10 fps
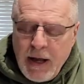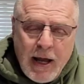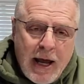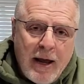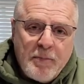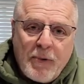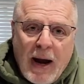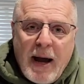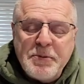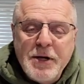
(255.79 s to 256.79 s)
and
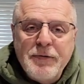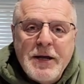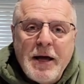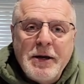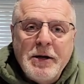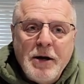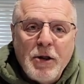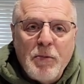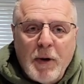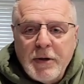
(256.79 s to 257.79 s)
perhaps even getting another
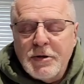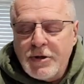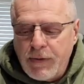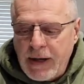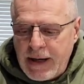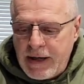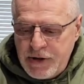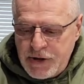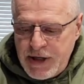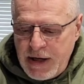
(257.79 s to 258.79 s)
one so that I can
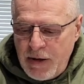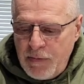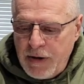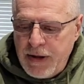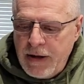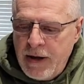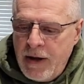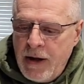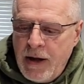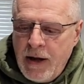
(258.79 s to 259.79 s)
sync it with it.
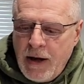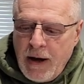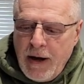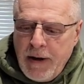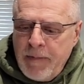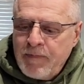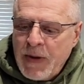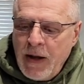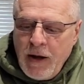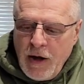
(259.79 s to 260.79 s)
Uh,
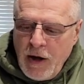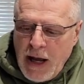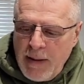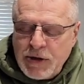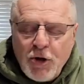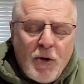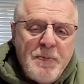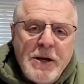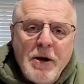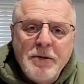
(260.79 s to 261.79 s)

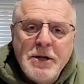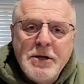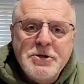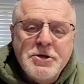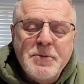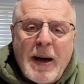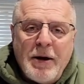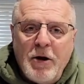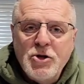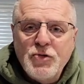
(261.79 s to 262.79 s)
MSRP on these is
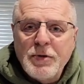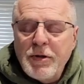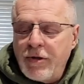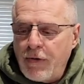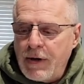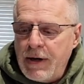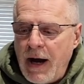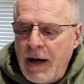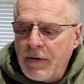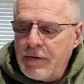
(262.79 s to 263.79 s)
about
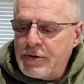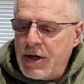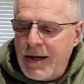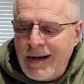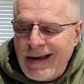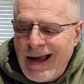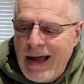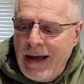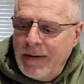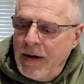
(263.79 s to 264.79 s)
$130,
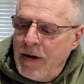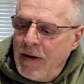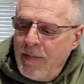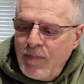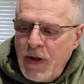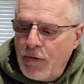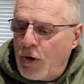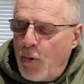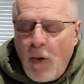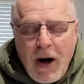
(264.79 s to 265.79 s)
and you know the
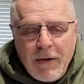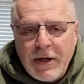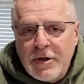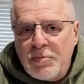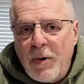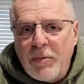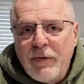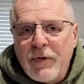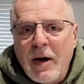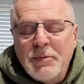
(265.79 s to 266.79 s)
quality is what
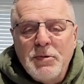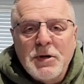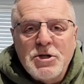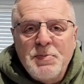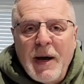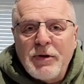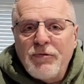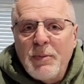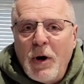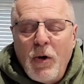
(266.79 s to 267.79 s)
we've come to expect
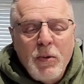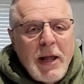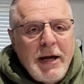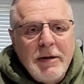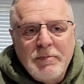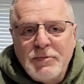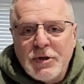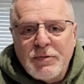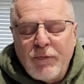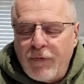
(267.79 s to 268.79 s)
from Olight,
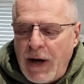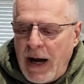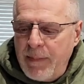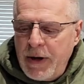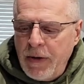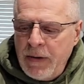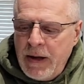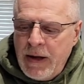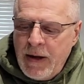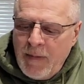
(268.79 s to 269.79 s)
just phenomenal.
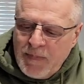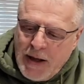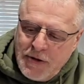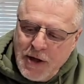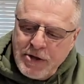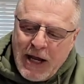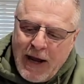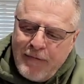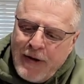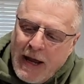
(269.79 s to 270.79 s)
It does
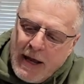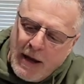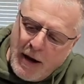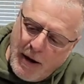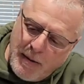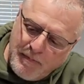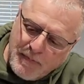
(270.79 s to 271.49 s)
have a uh,